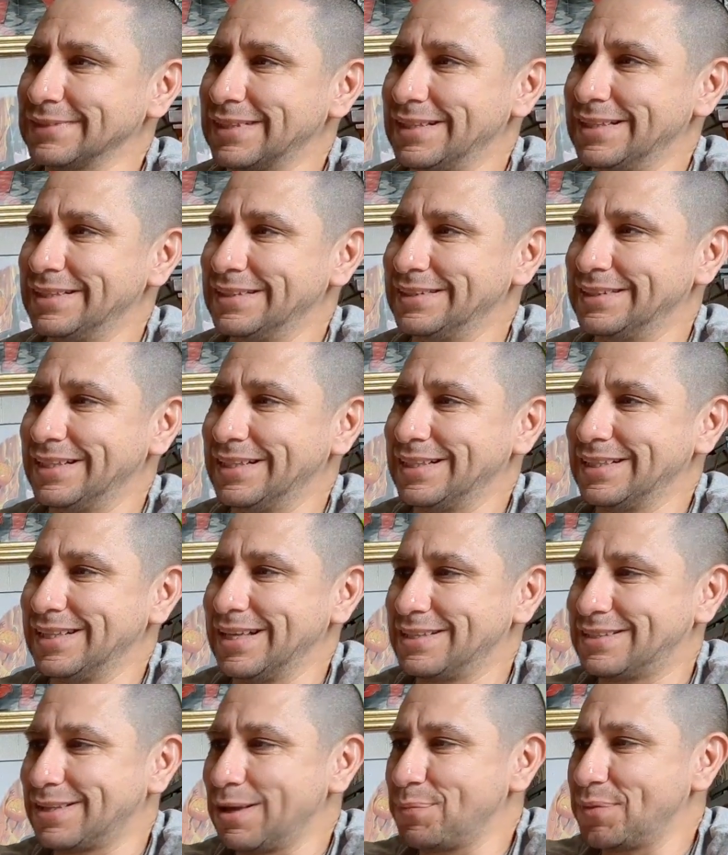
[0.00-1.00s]
And
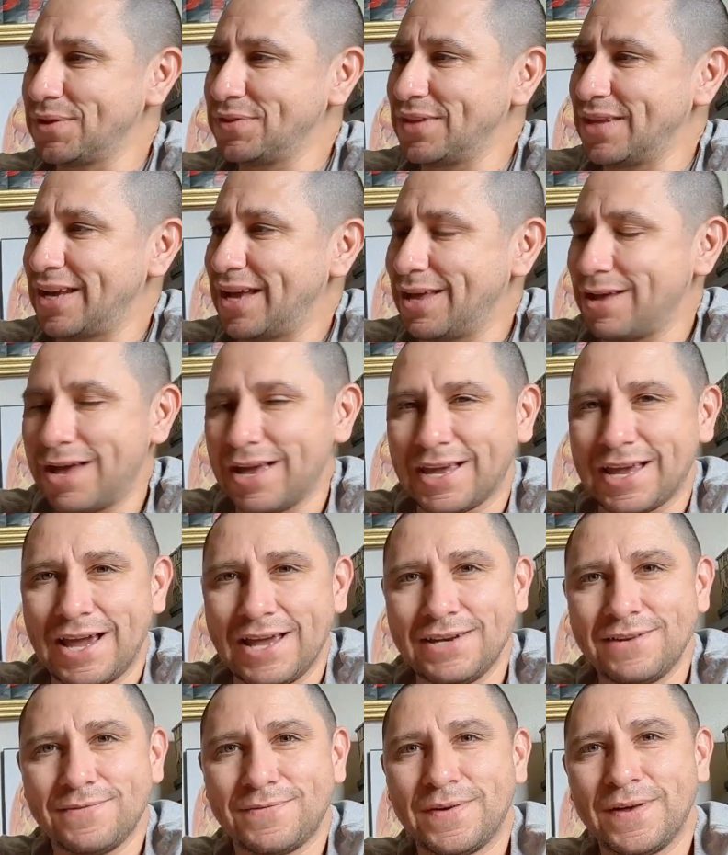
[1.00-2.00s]
it's something that I
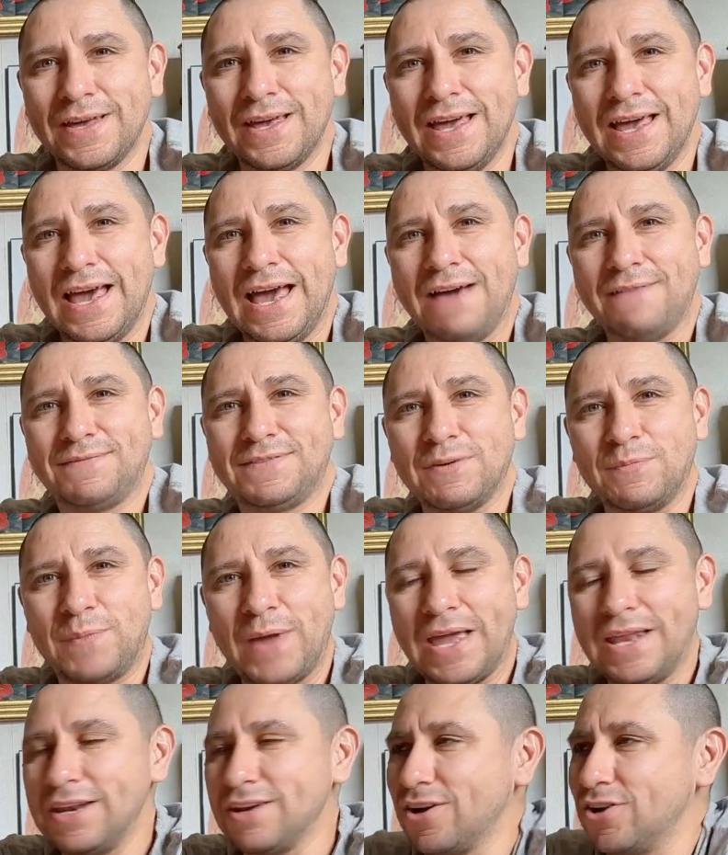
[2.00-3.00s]
kind of have
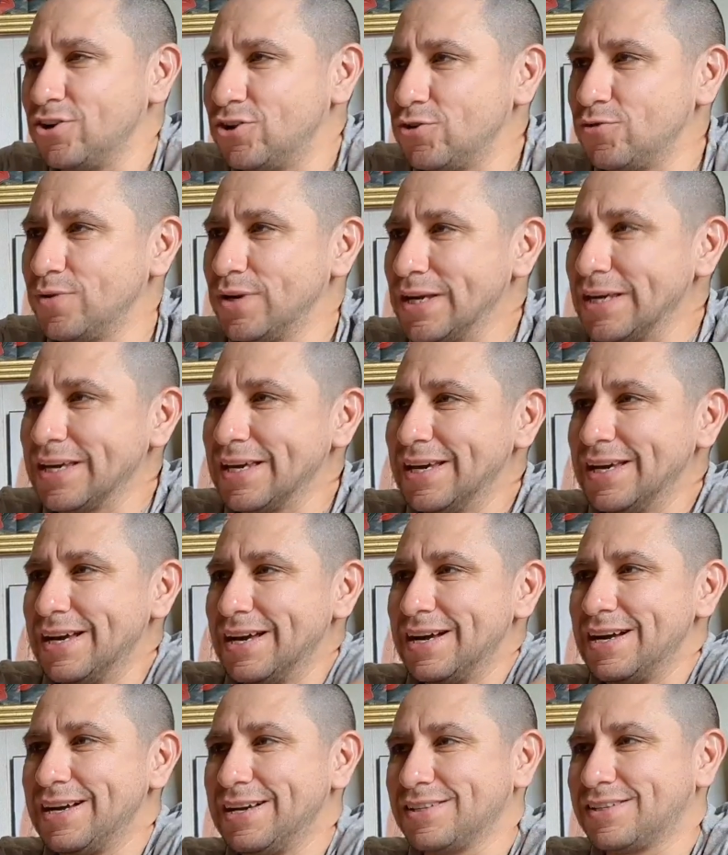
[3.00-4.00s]
debated on doing
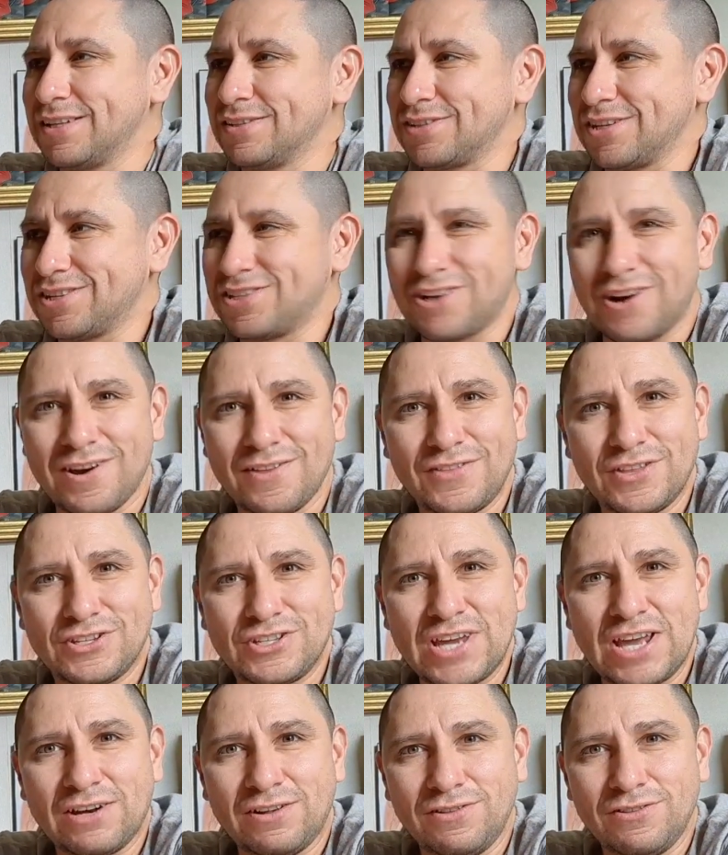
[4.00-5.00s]
since I started the
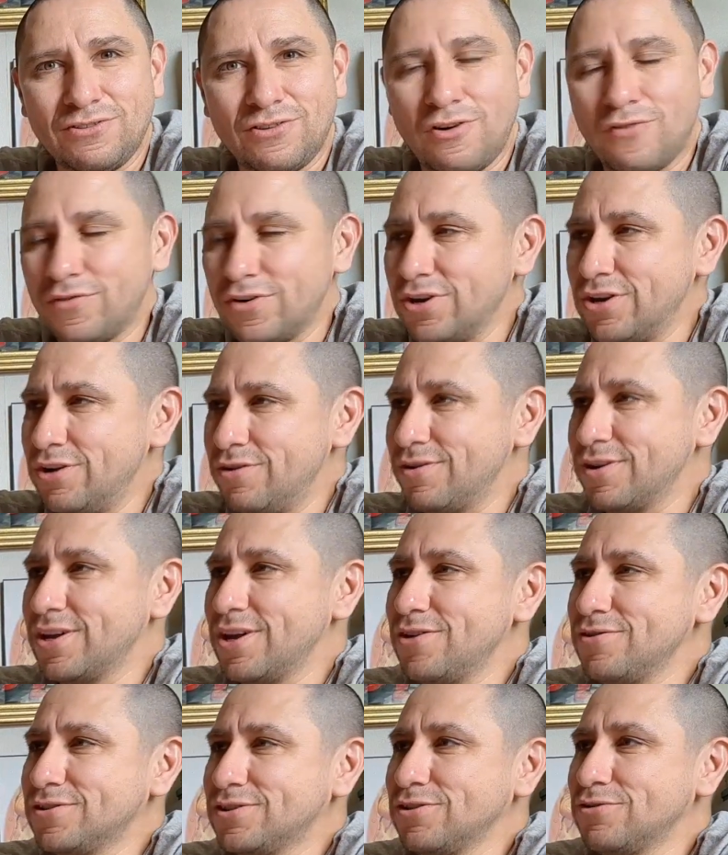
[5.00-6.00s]
channel a little over a year
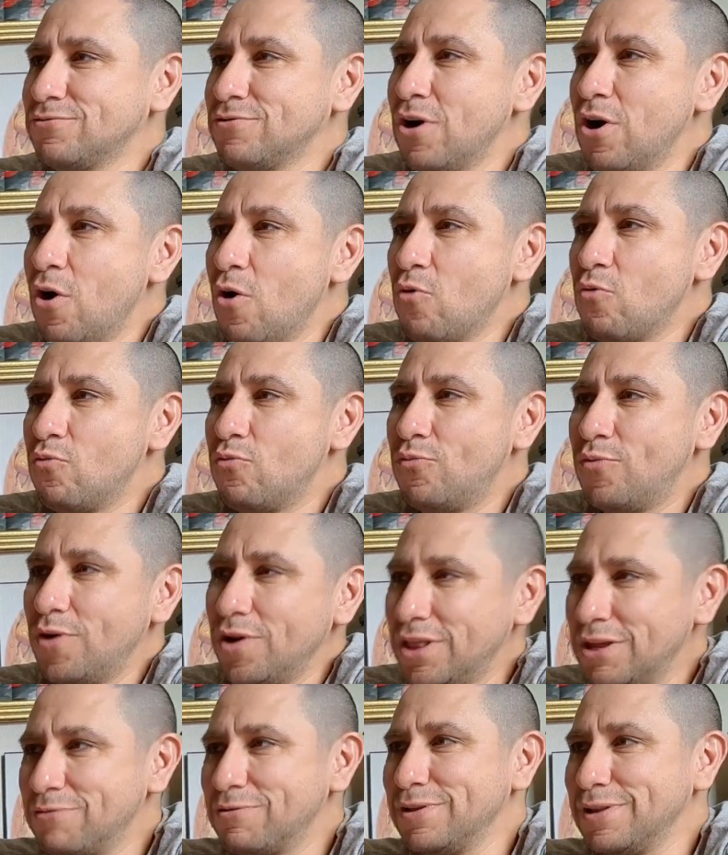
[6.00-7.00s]
ago. So
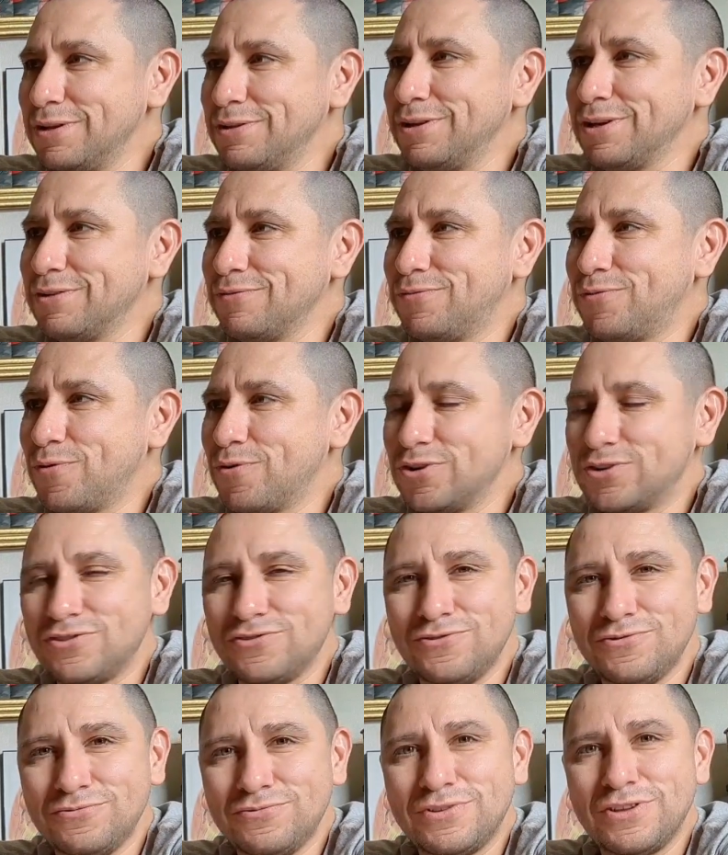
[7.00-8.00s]
really looking forward
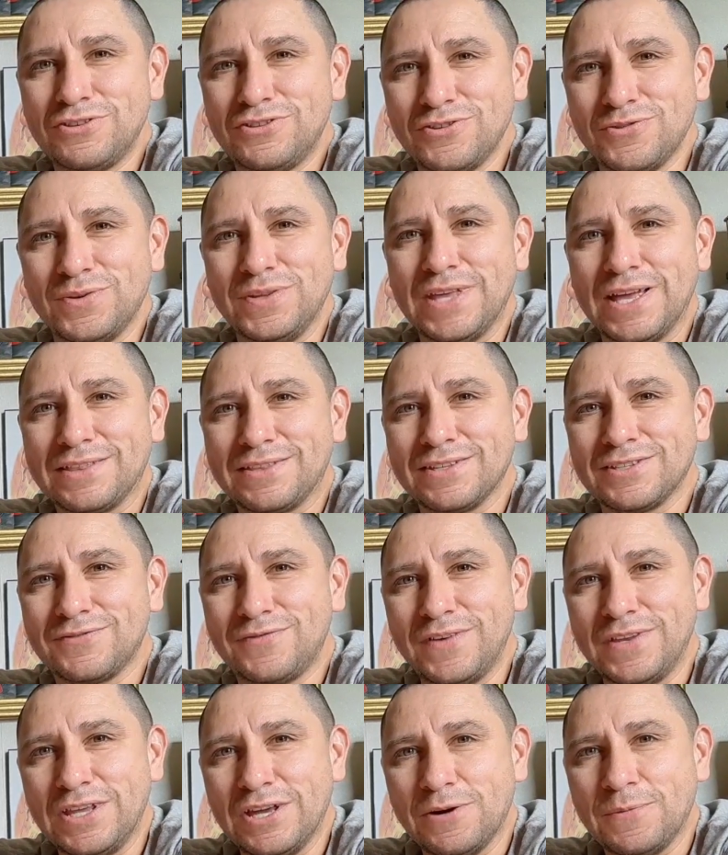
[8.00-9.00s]
to doing that this
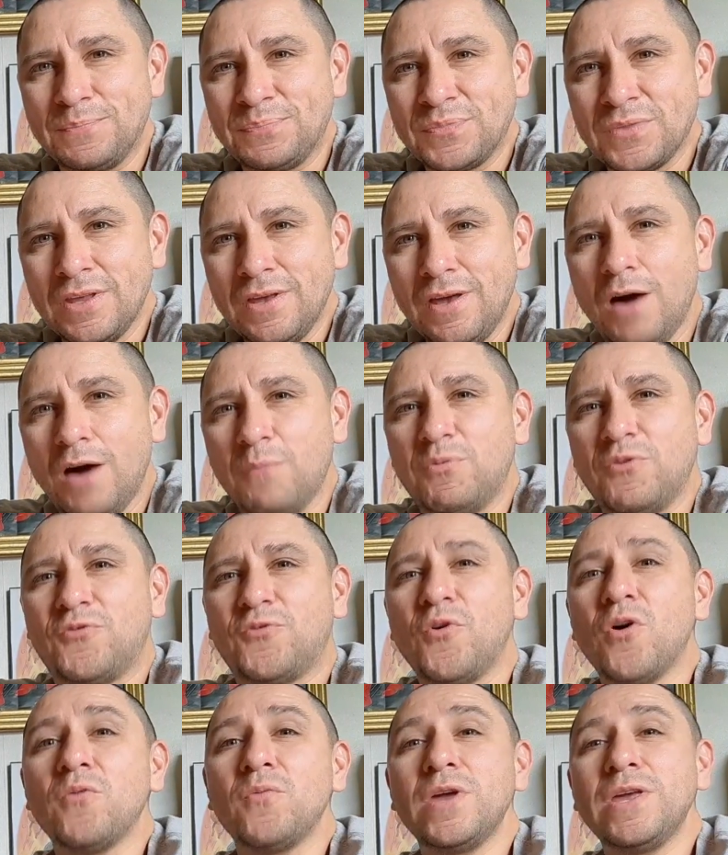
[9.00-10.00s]
video.
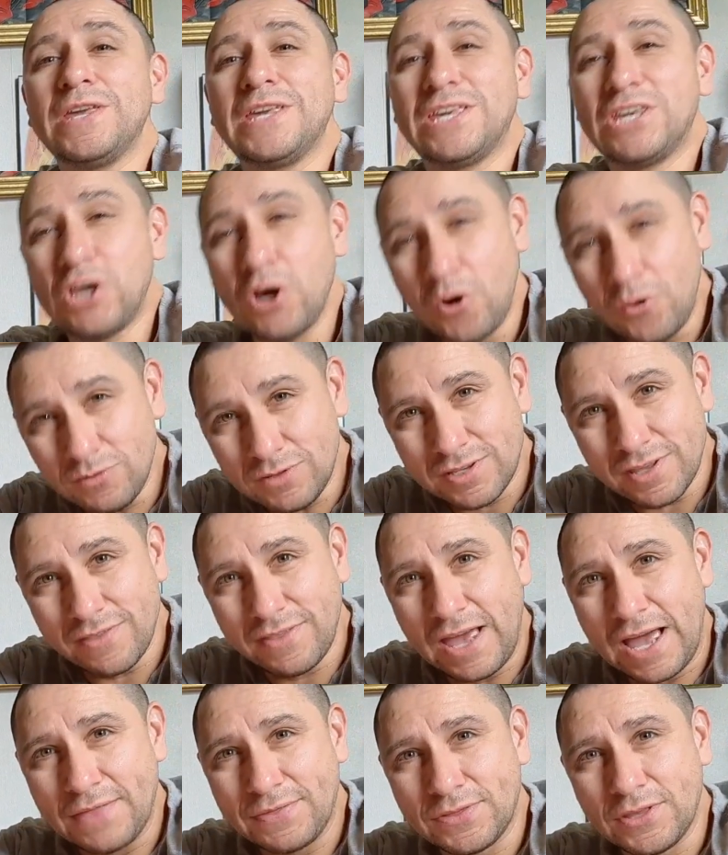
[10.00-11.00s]
Before we go to
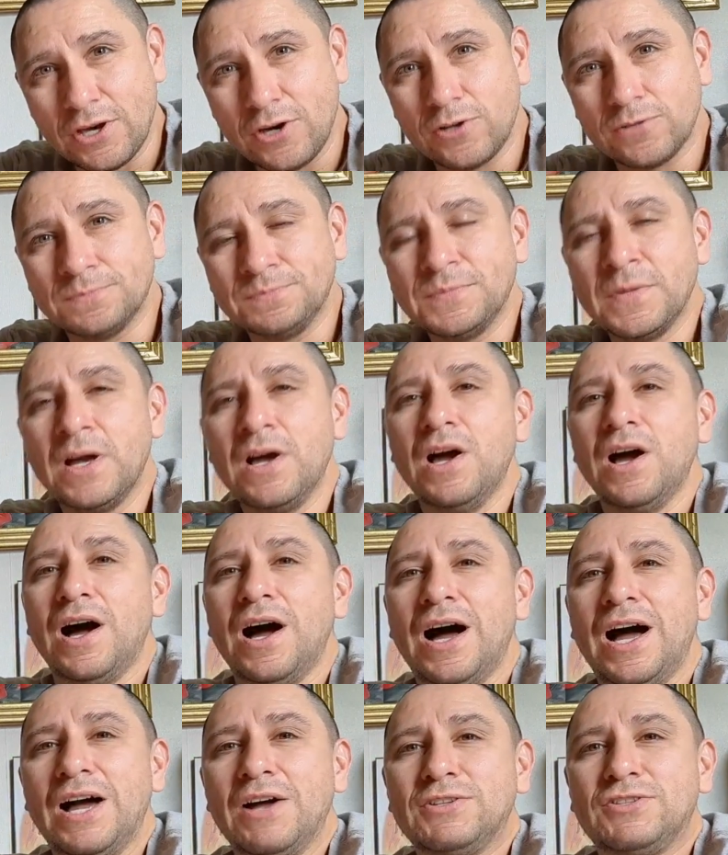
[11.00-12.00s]
that though,
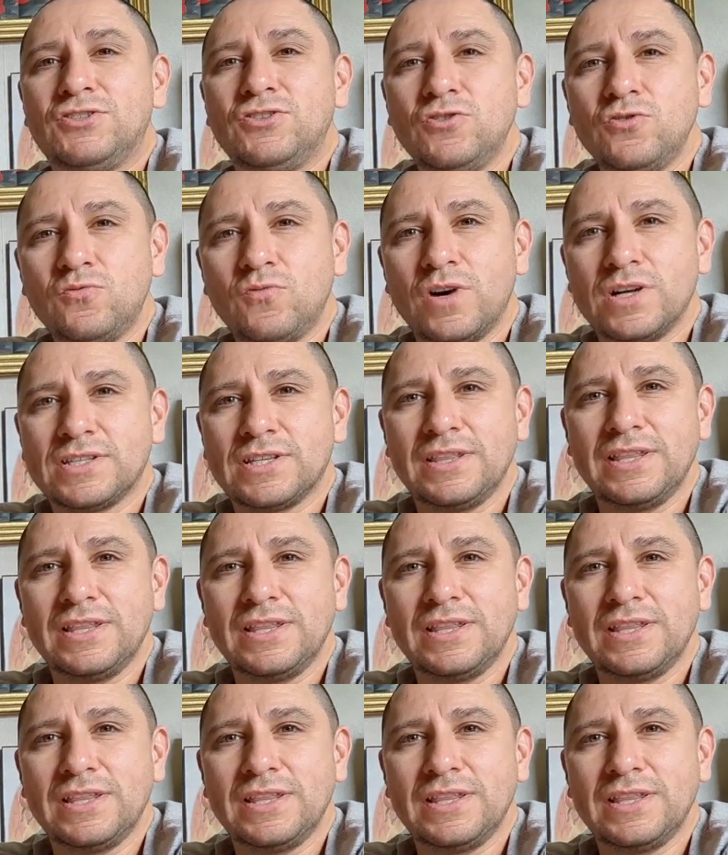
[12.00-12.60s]
I do want